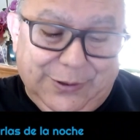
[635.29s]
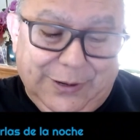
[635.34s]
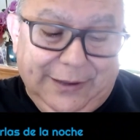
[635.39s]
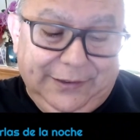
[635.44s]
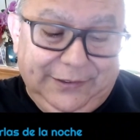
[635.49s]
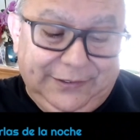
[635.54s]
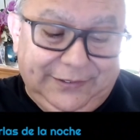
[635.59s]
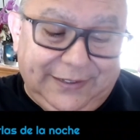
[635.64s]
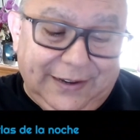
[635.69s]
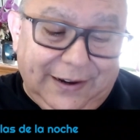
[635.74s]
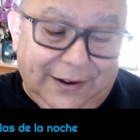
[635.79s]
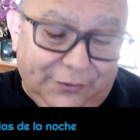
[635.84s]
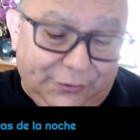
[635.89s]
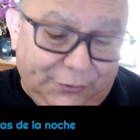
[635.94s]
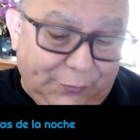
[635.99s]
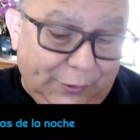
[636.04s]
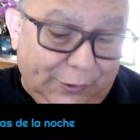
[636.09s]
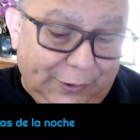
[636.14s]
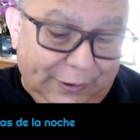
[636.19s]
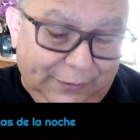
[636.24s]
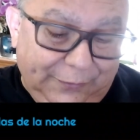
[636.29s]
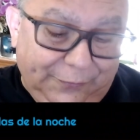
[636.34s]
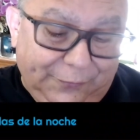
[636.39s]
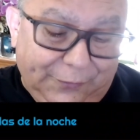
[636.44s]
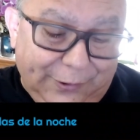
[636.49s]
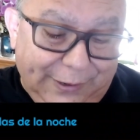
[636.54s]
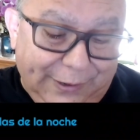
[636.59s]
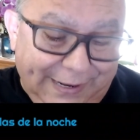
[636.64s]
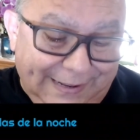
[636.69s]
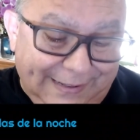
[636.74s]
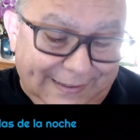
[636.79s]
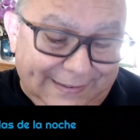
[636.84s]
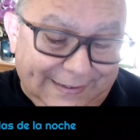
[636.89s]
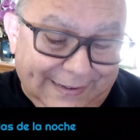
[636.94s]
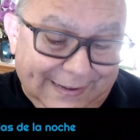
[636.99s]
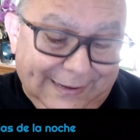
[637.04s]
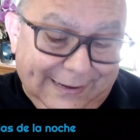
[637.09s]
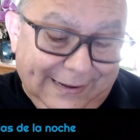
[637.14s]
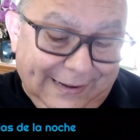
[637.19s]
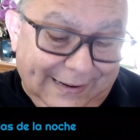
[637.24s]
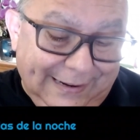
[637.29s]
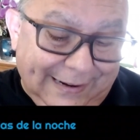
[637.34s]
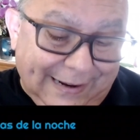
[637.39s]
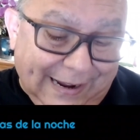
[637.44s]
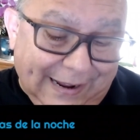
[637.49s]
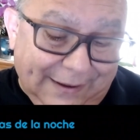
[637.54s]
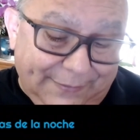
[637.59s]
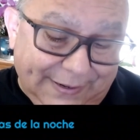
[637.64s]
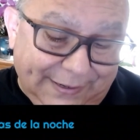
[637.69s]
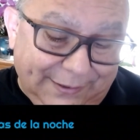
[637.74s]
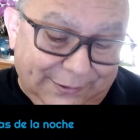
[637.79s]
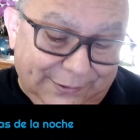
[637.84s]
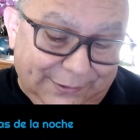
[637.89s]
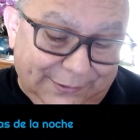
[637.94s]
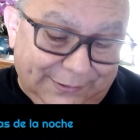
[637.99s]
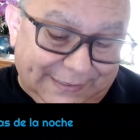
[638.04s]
Search for it and have a good